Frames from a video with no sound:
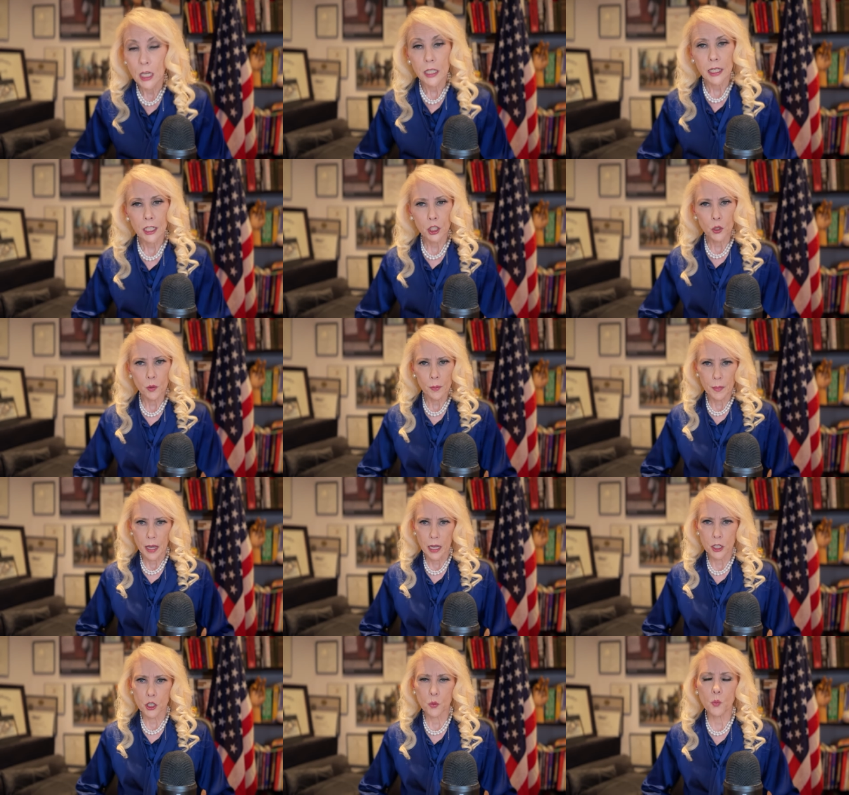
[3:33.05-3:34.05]
Can you
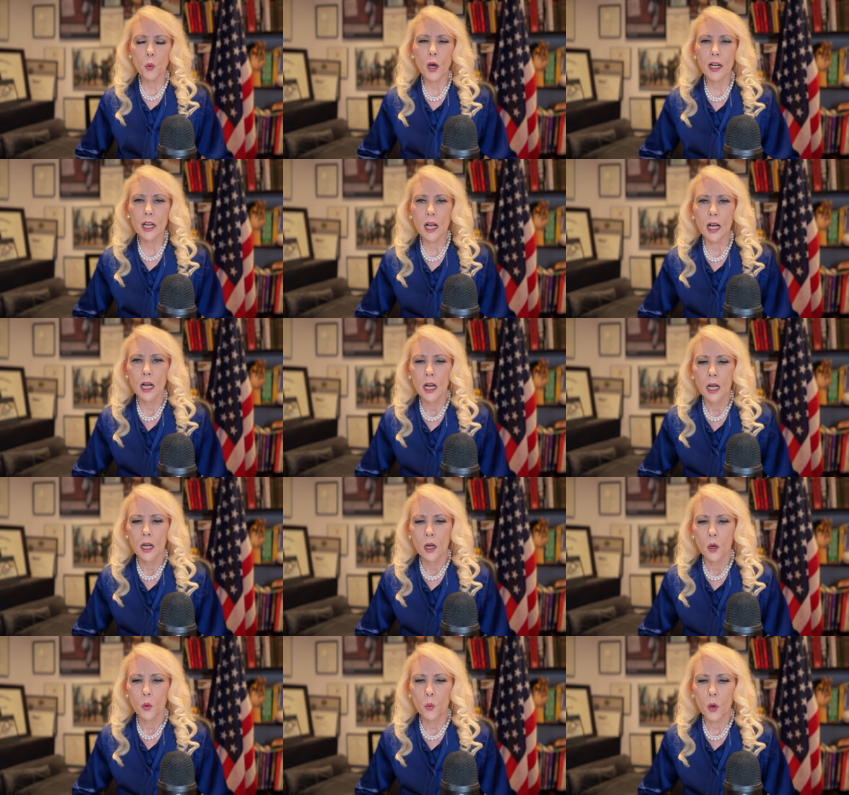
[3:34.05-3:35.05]
imagine what
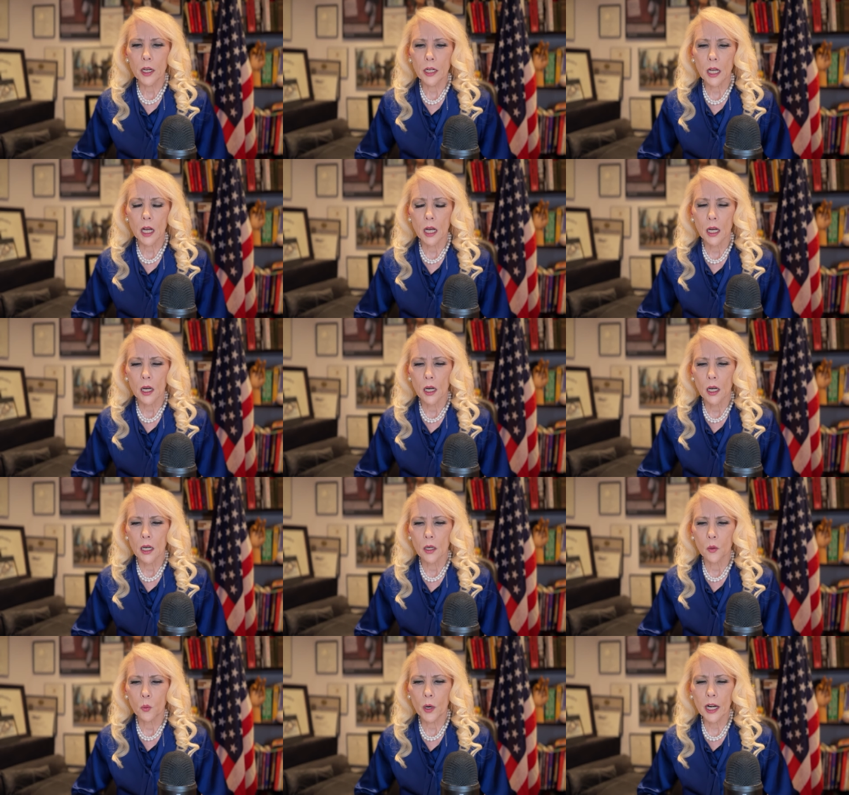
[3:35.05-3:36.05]
what
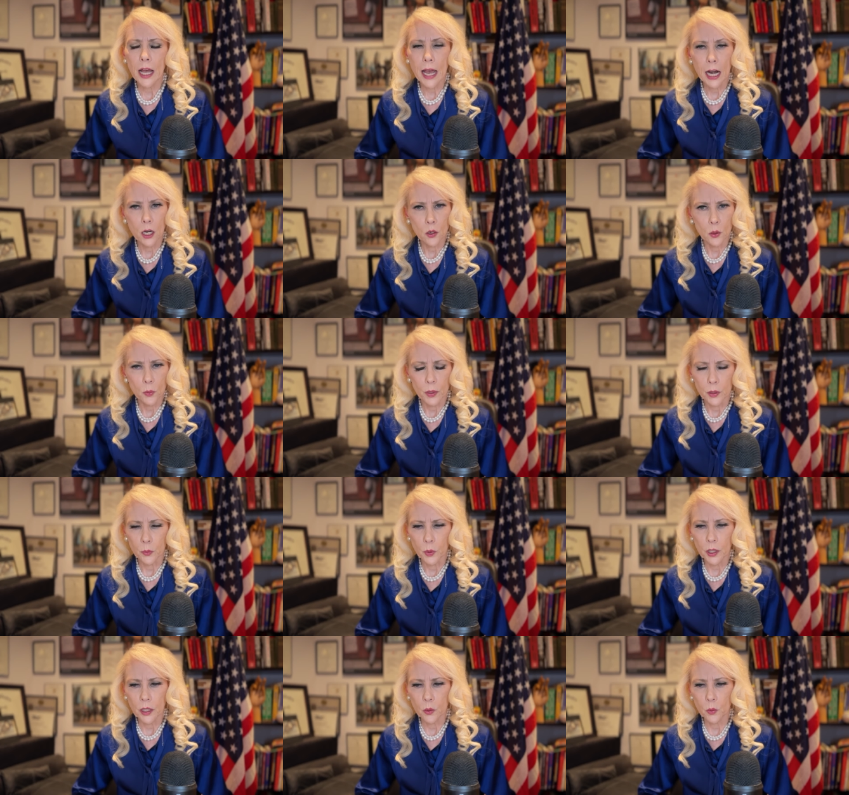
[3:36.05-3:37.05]
what a heroine,
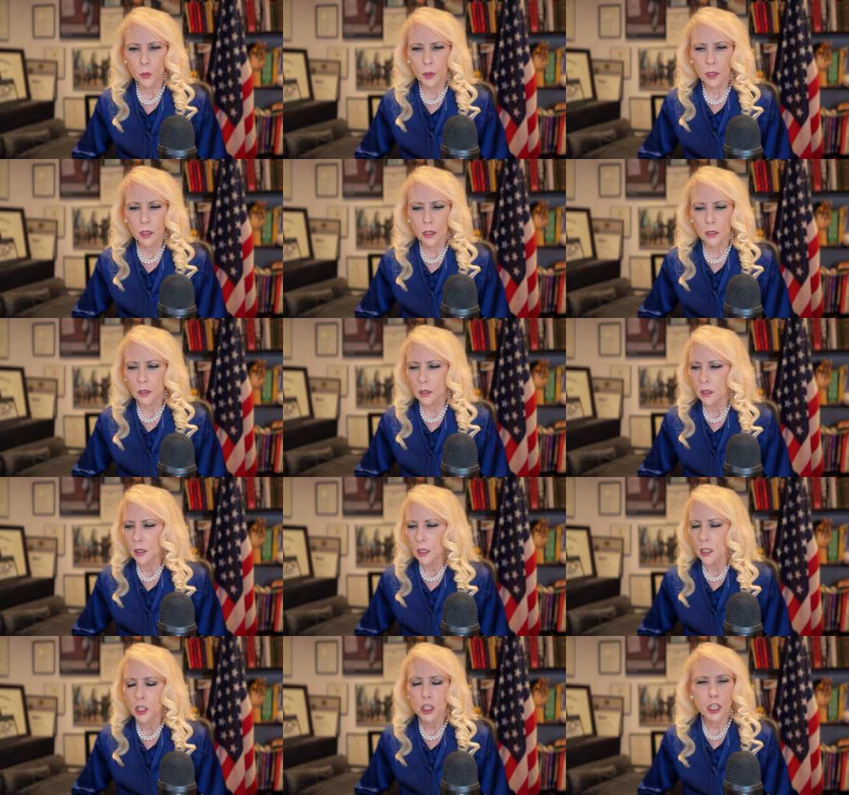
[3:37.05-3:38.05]
what a what a
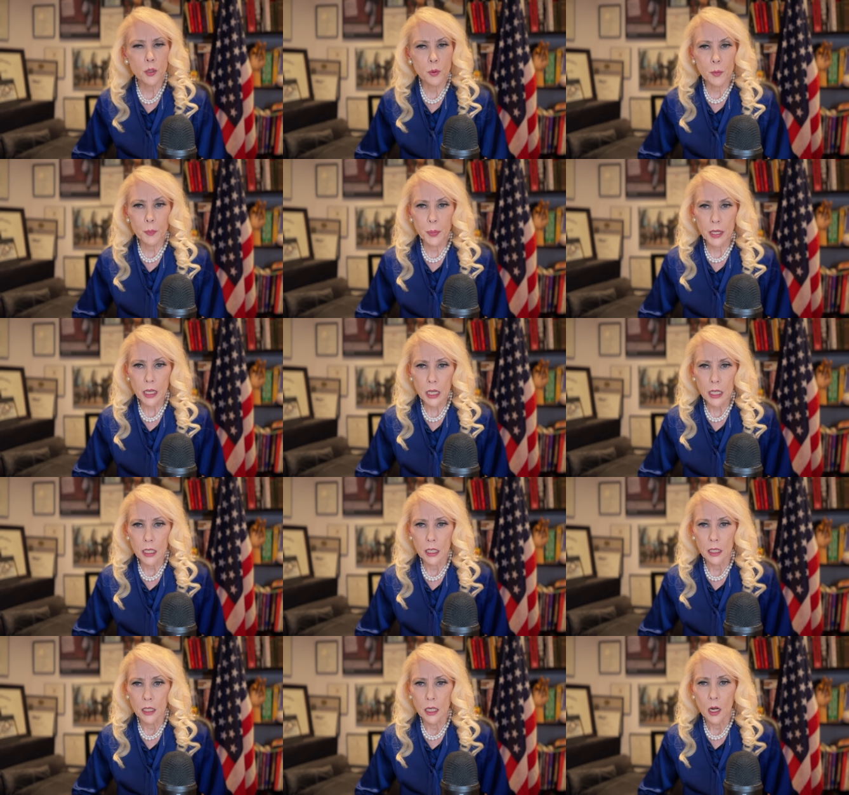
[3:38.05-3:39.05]
she would
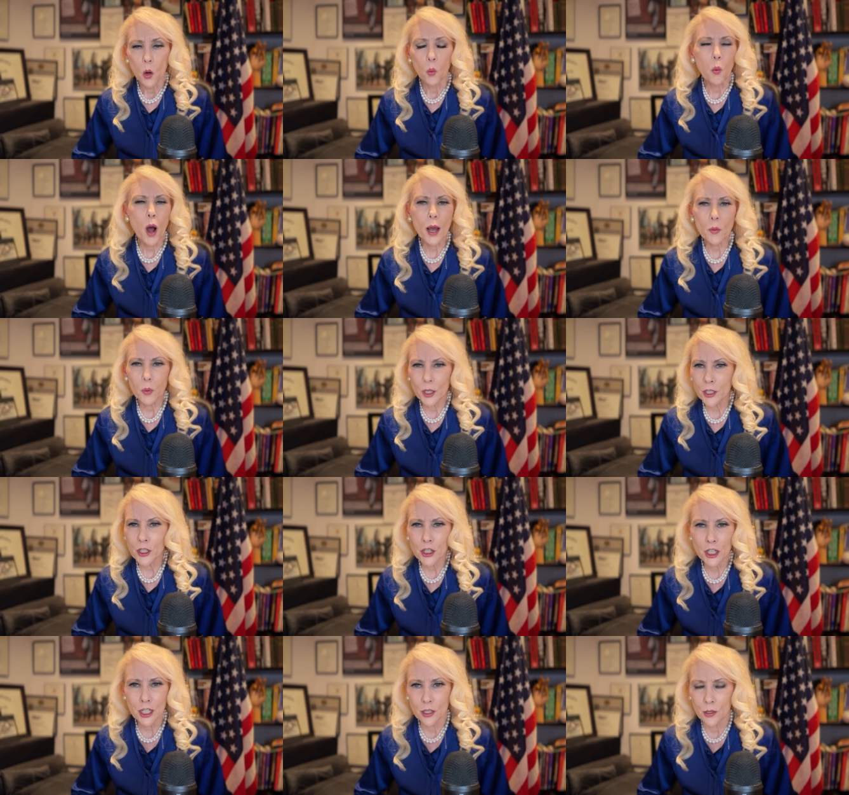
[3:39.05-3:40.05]
be. Why wouldn't
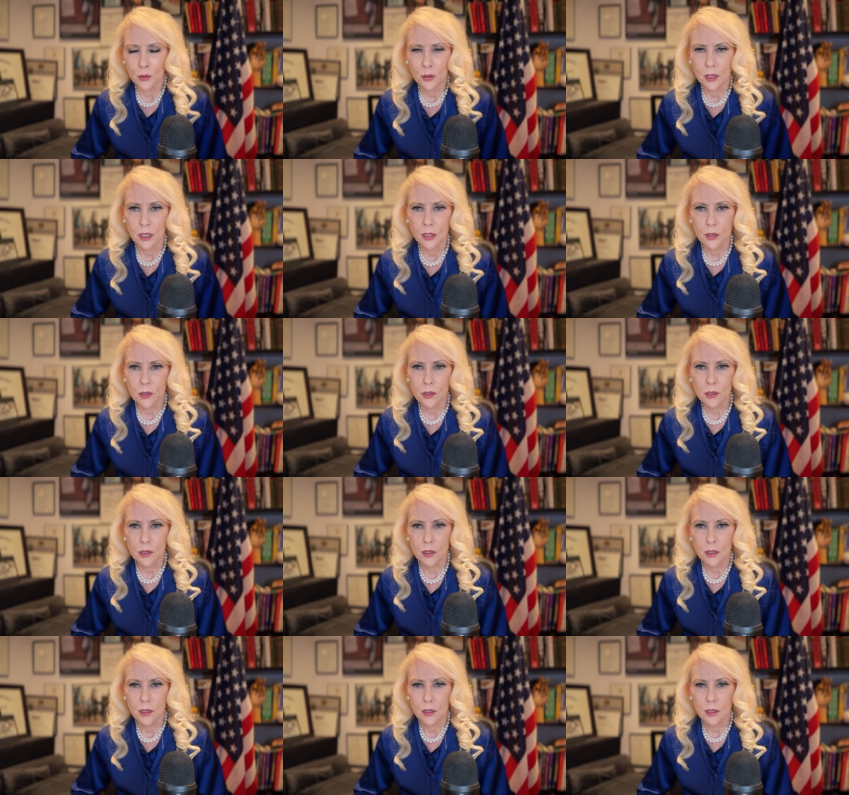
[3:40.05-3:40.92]
she do this?